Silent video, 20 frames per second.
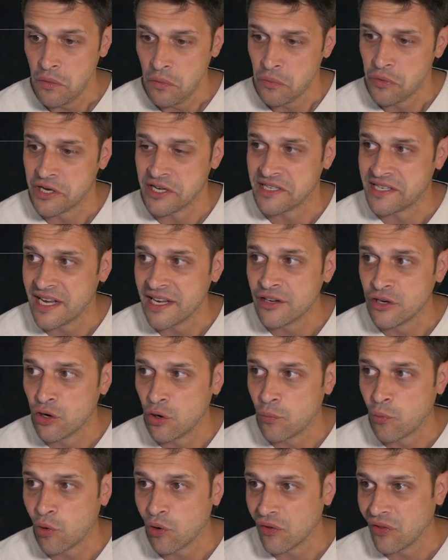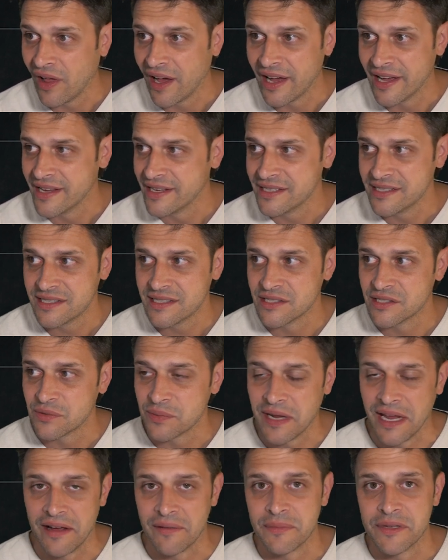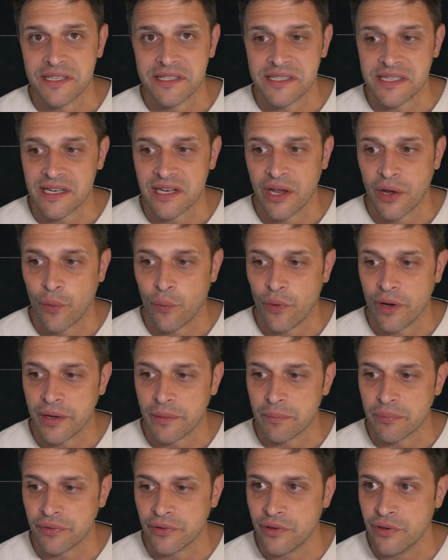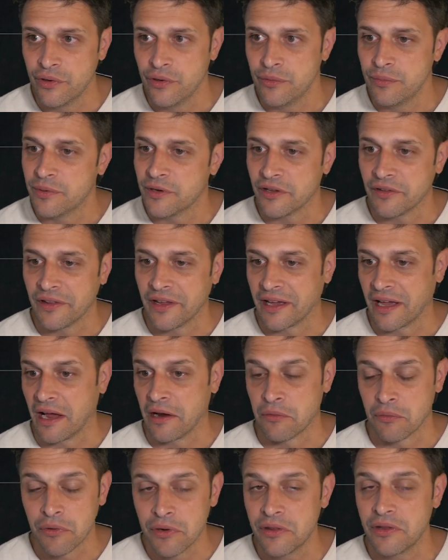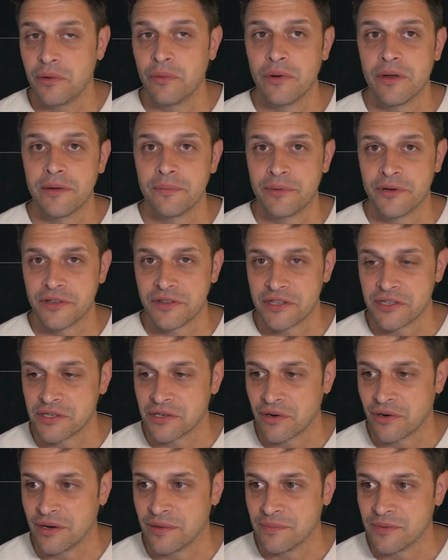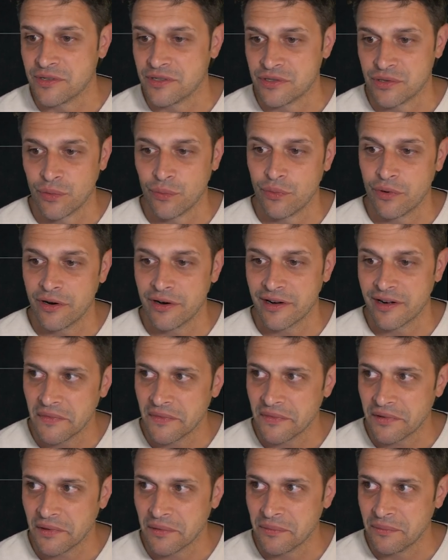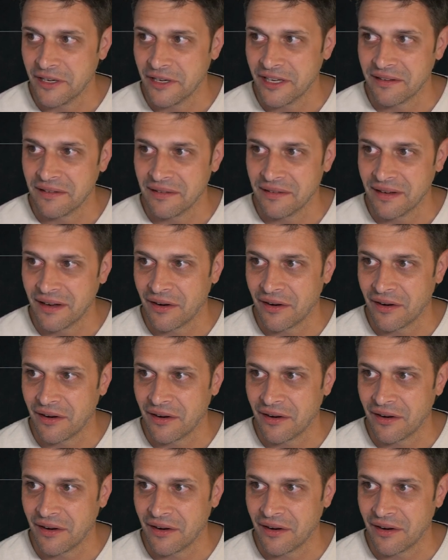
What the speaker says: We could take No More Lies since we have been seeing white-blue, but like I really want to put this Crypt to work, so I'm like,